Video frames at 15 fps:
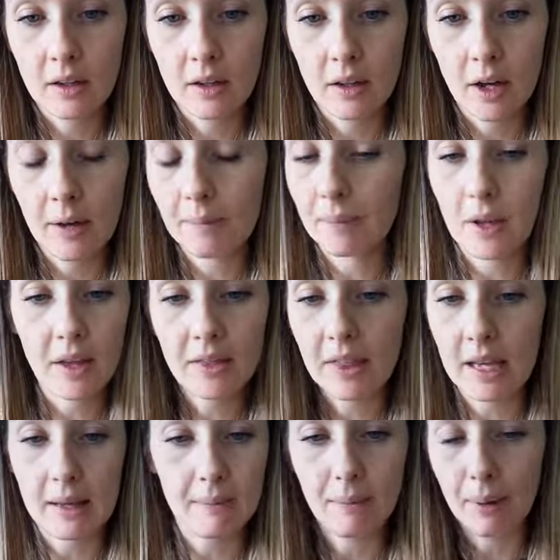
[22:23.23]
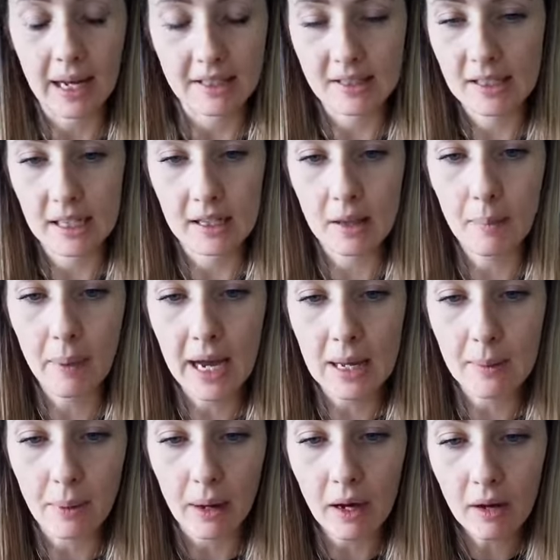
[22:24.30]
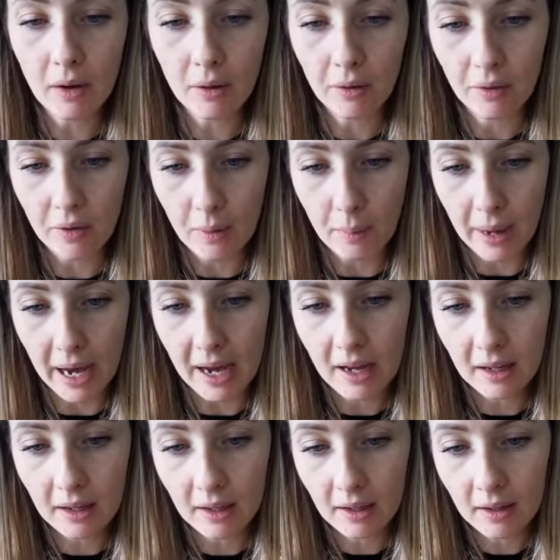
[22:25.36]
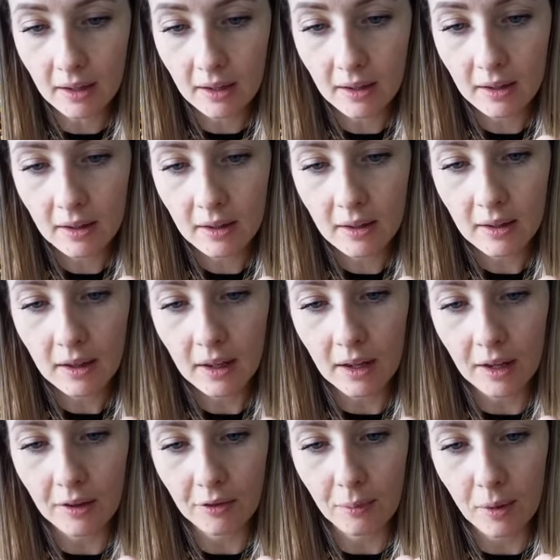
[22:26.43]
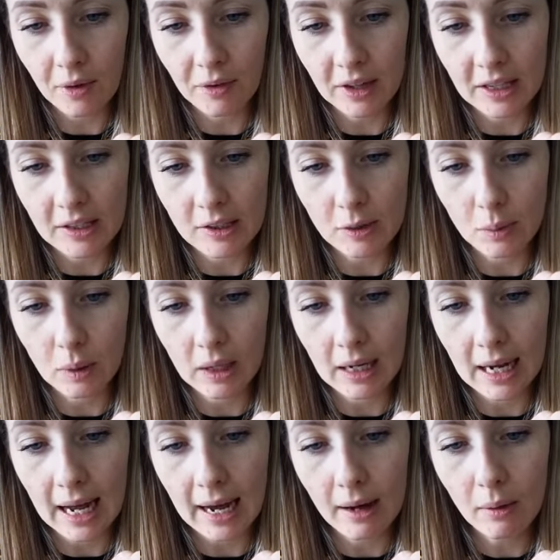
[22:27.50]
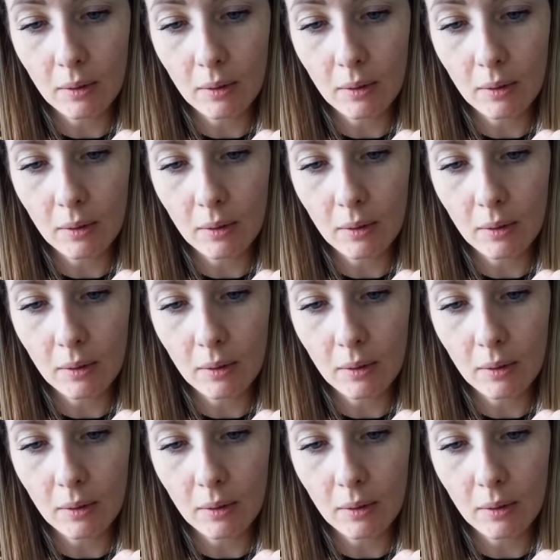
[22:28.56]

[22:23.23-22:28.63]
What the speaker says: the paper off of the back, if my fingers will allow.